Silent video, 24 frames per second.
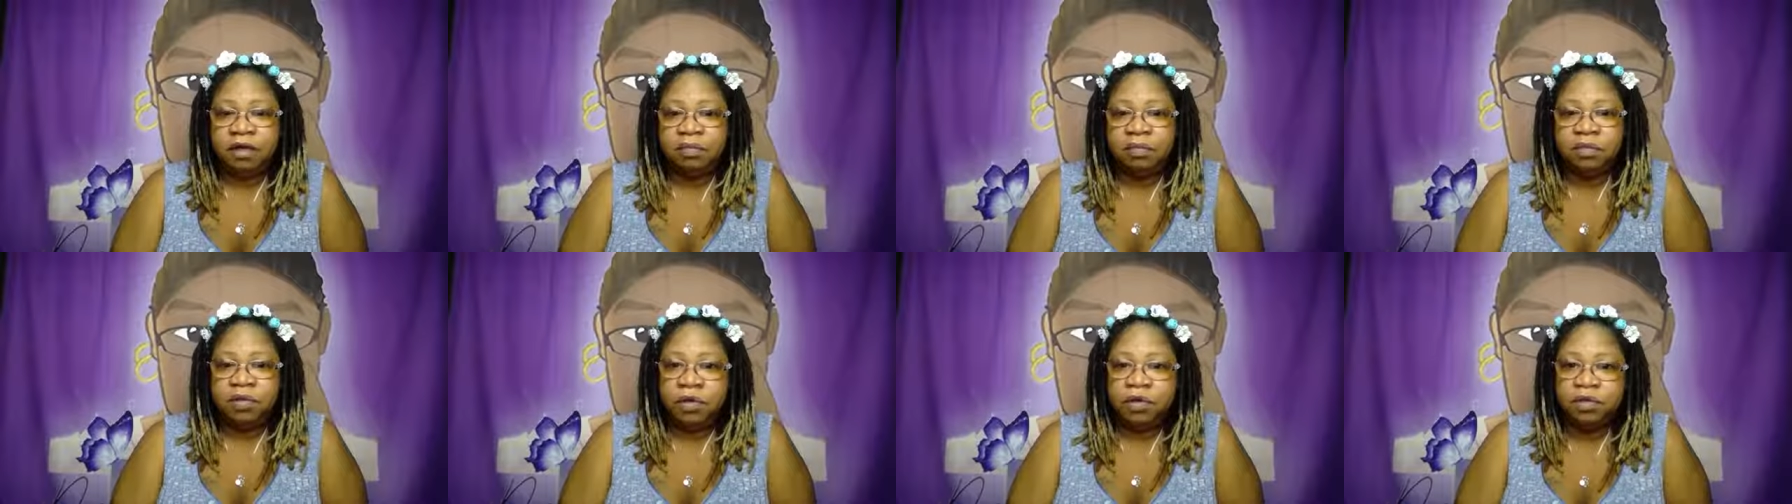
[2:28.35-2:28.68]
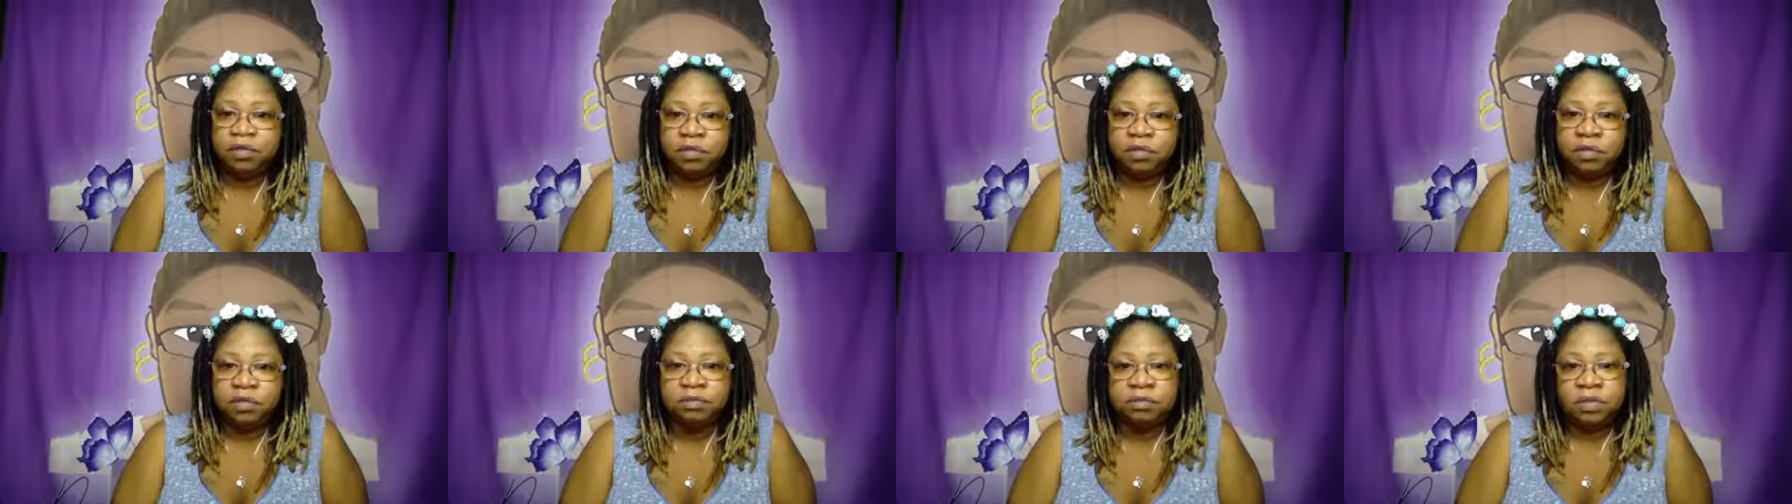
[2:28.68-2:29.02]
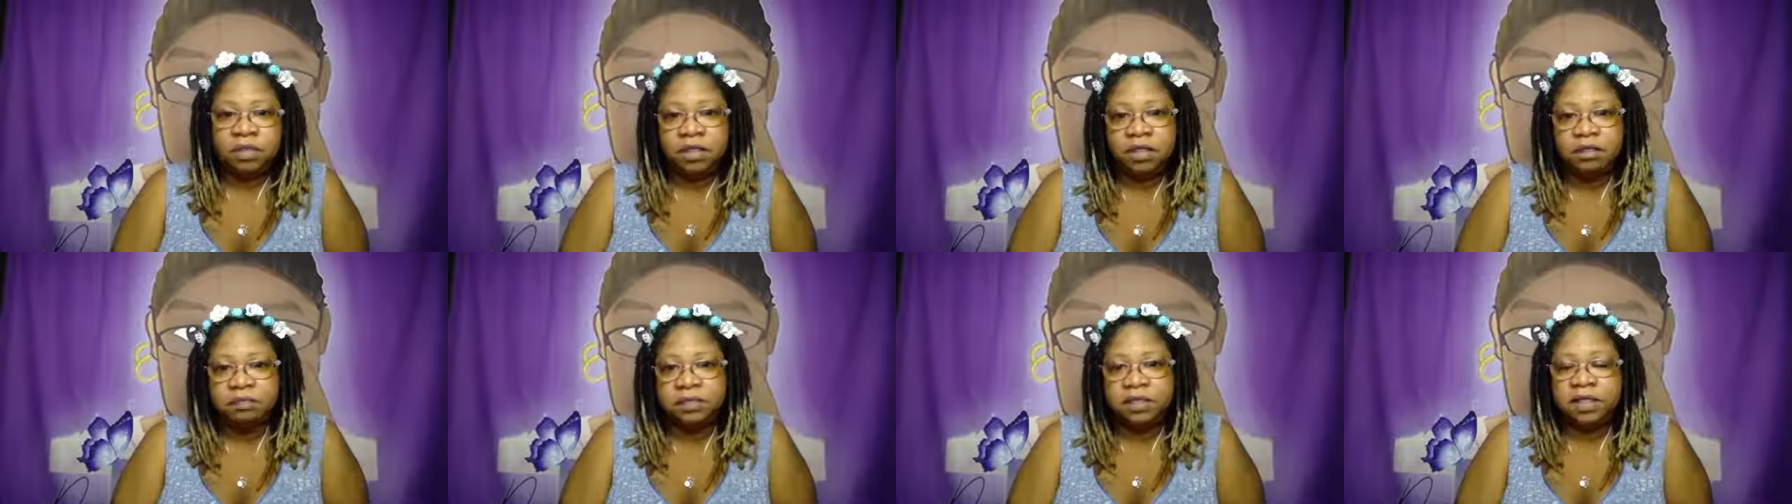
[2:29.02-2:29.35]
quotes,
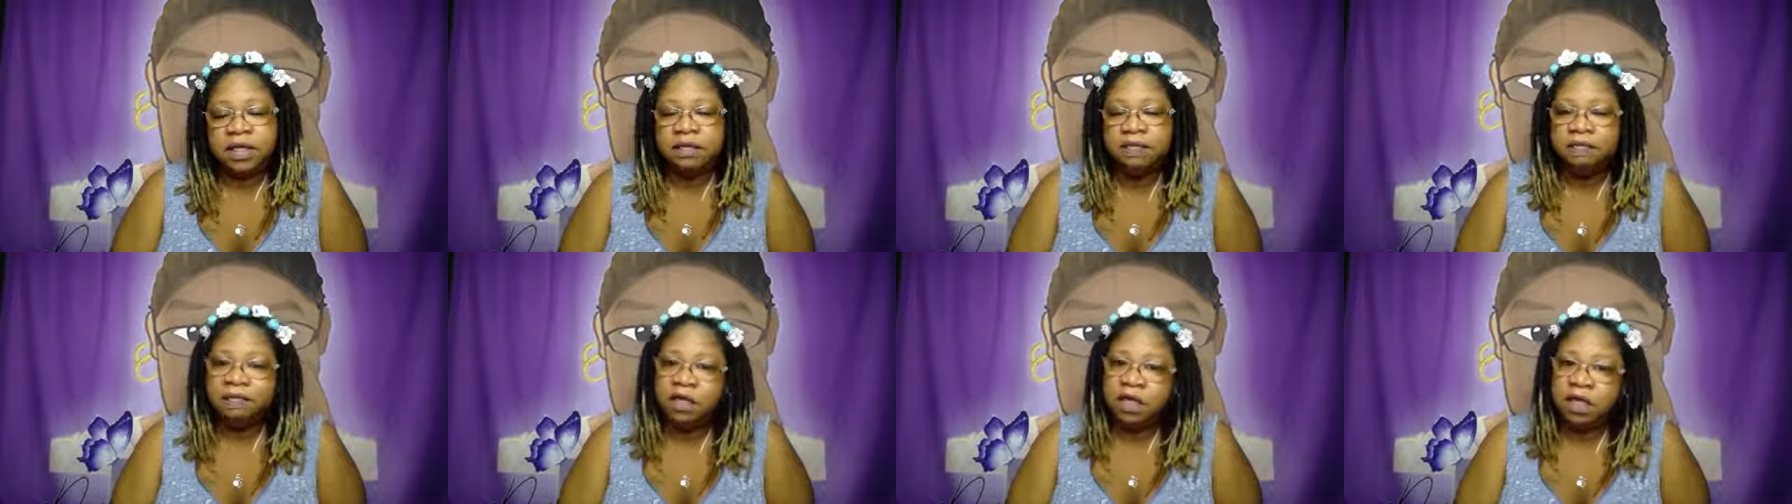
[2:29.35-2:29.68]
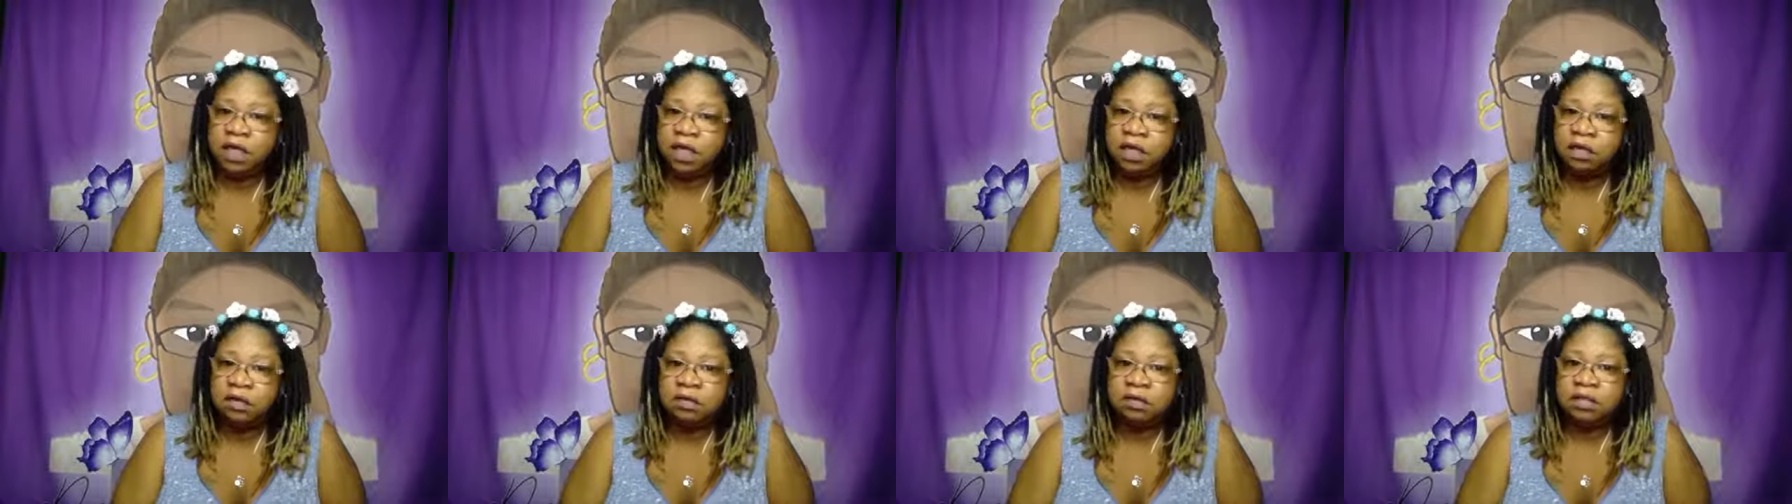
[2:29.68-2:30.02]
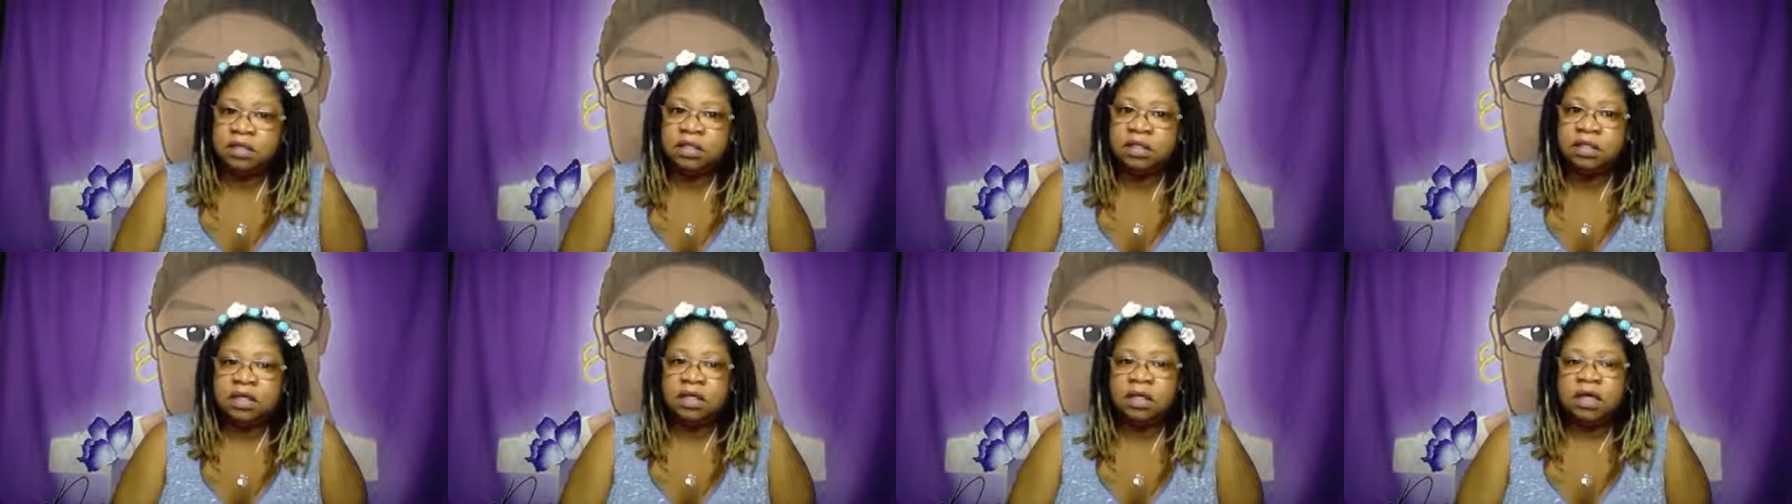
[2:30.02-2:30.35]
memes, and videos,